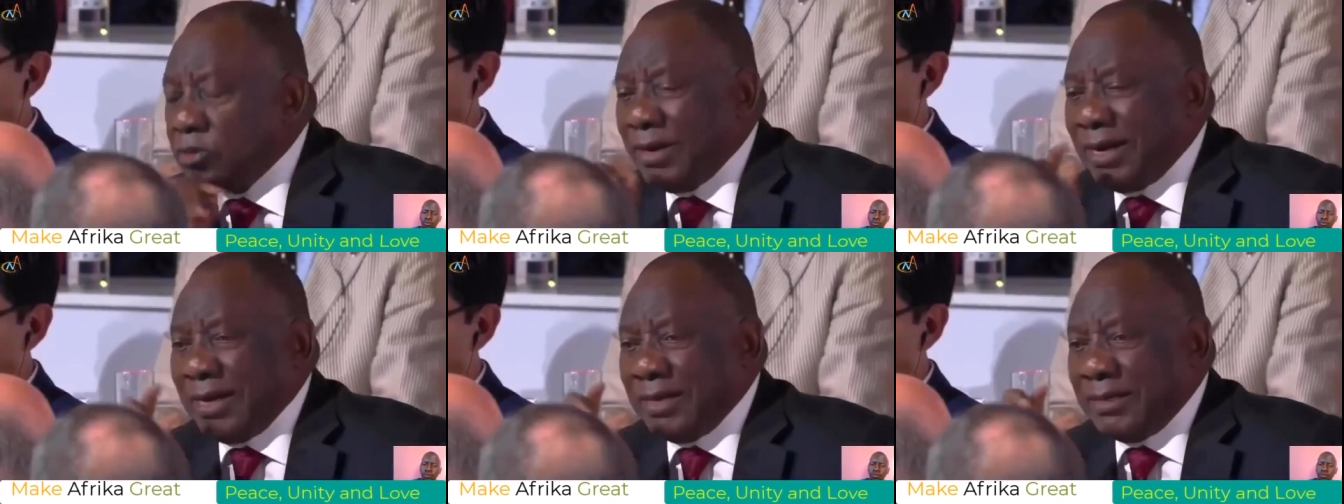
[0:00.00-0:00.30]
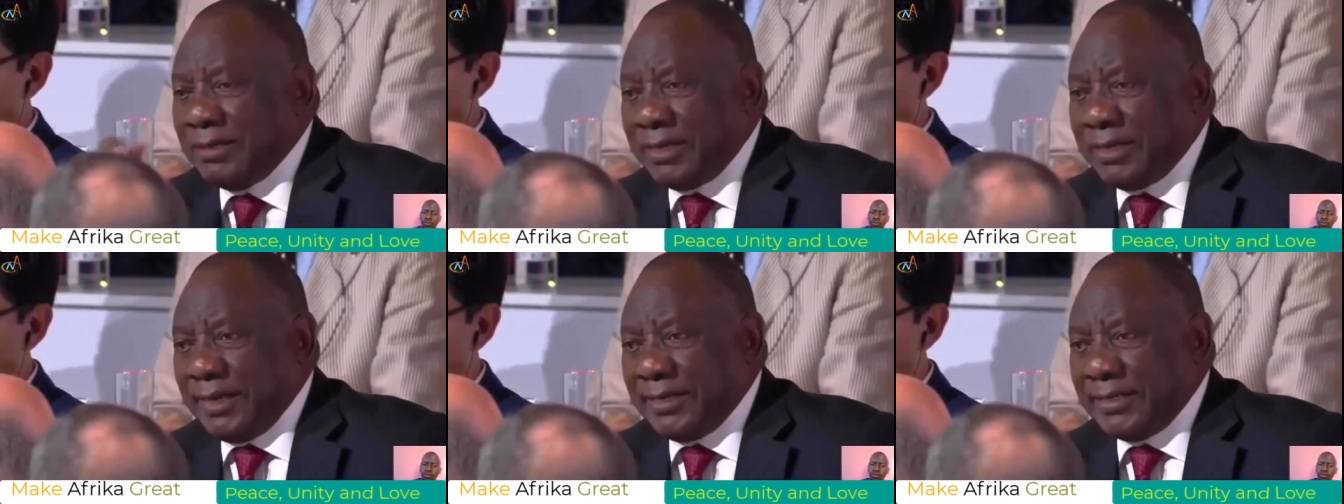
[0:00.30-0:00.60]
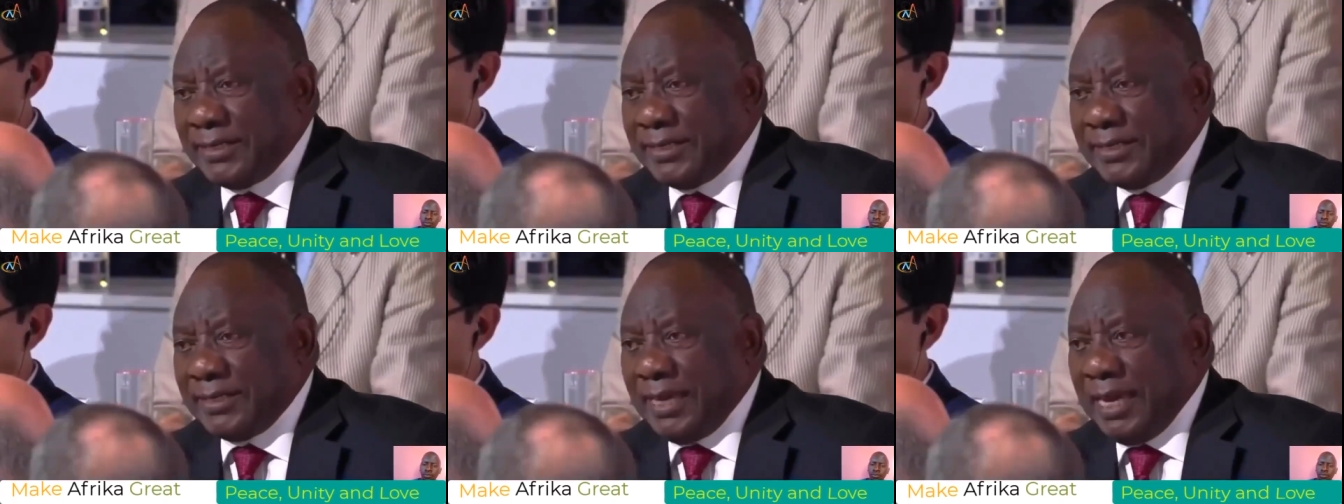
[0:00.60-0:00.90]
to
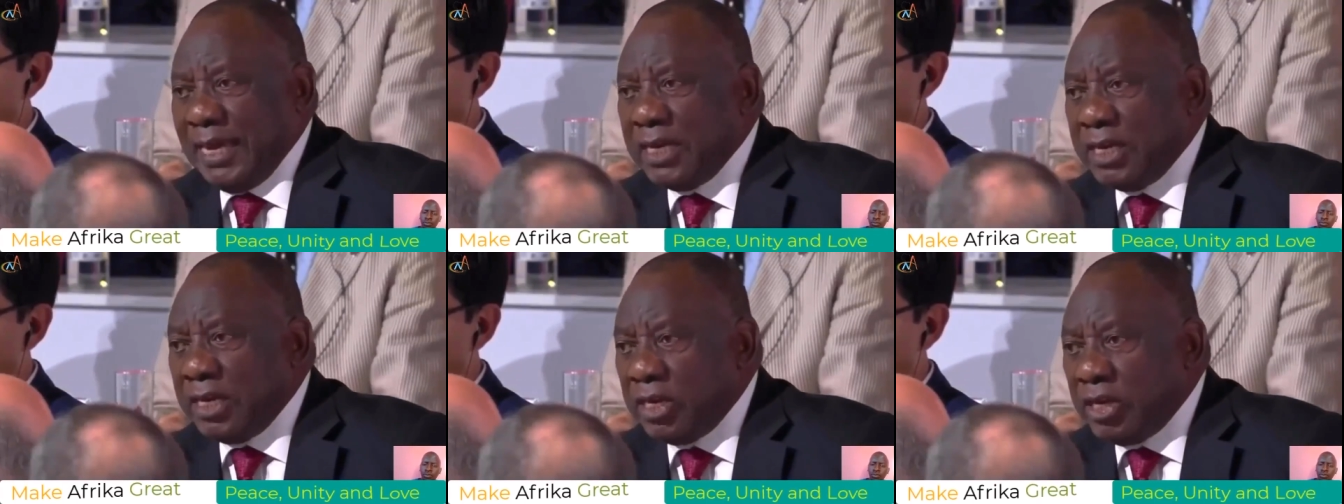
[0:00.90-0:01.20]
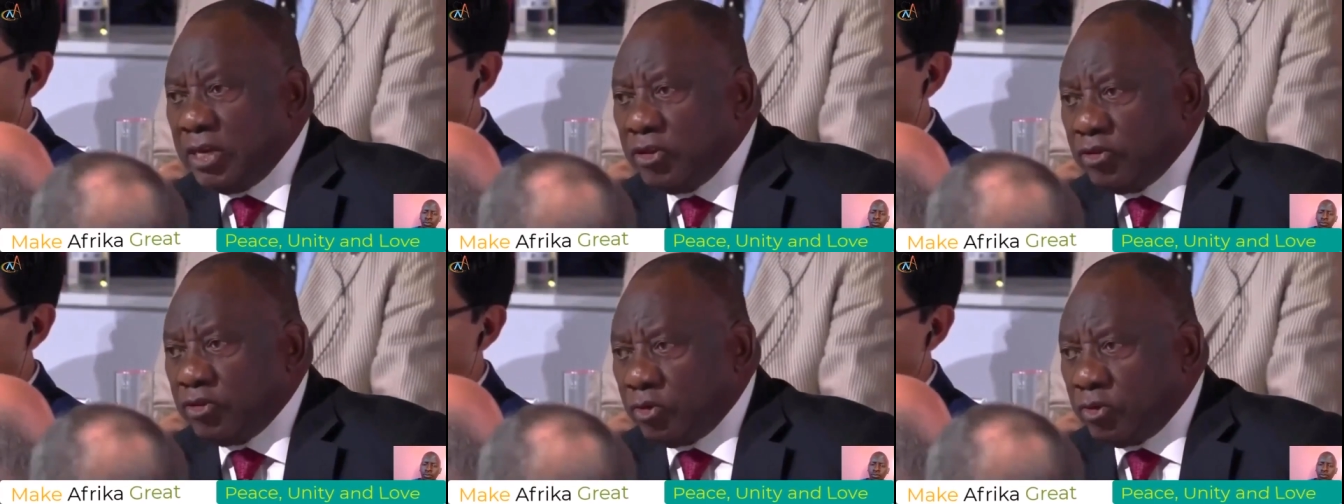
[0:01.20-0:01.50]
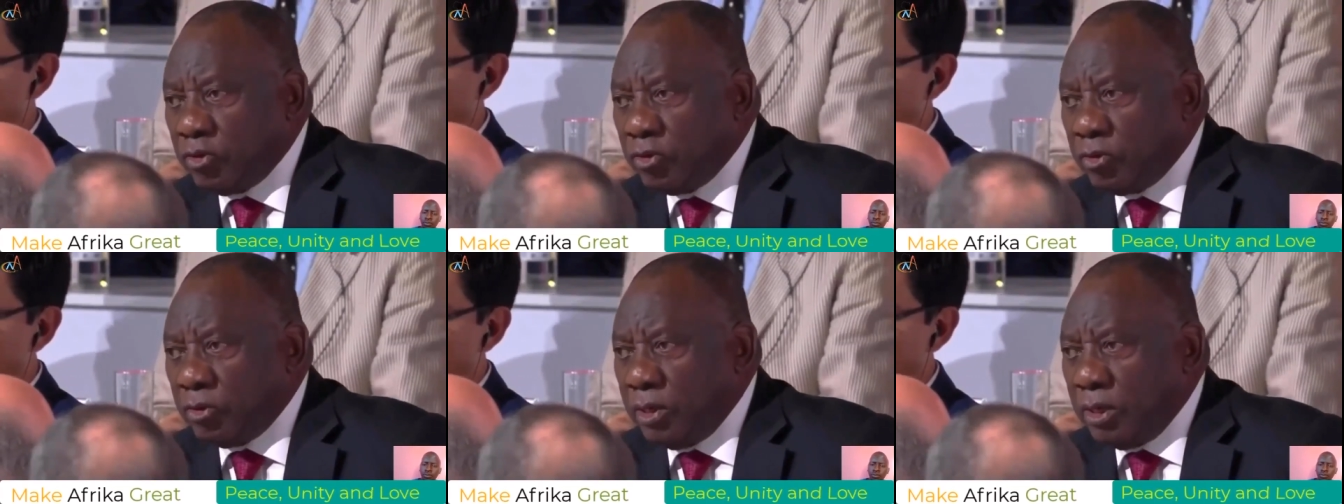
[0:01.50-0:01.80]
address an
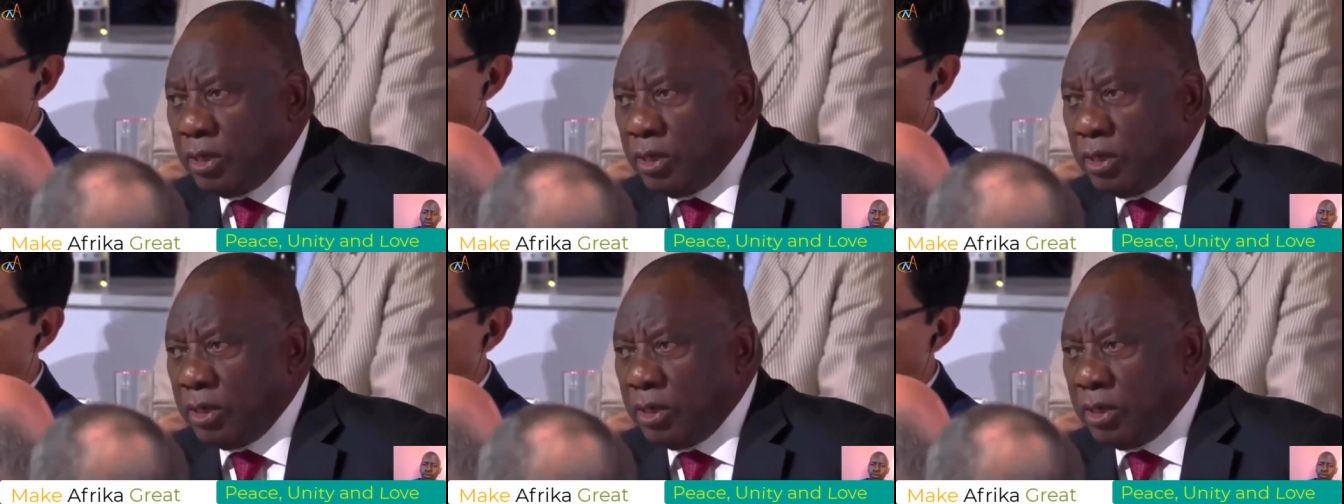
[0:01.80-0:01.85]
issue